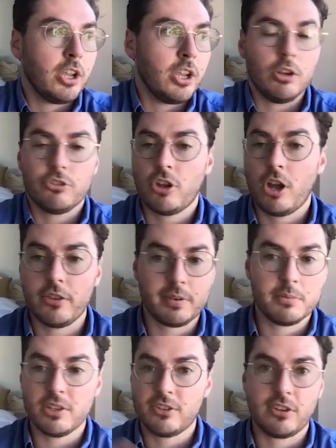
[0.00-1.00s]
saw some
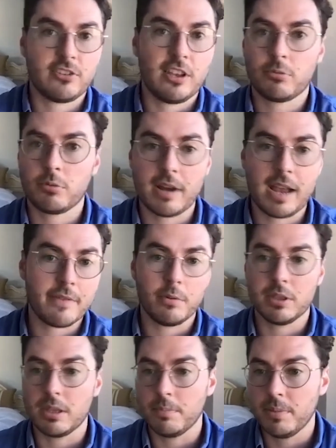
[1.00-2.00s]
of the success we were having
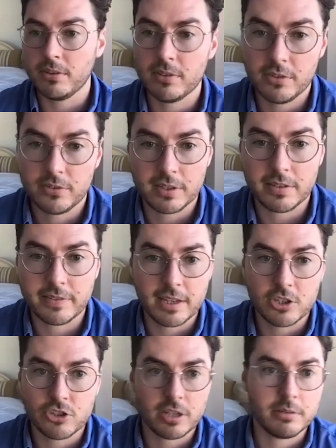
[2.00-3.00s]
with the business and
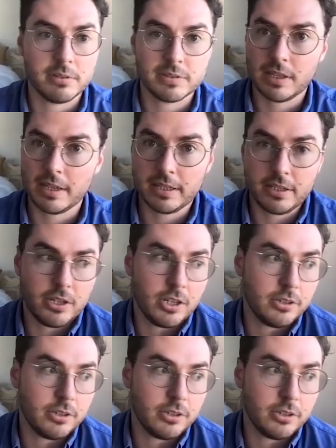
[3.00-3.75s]
essentially was like,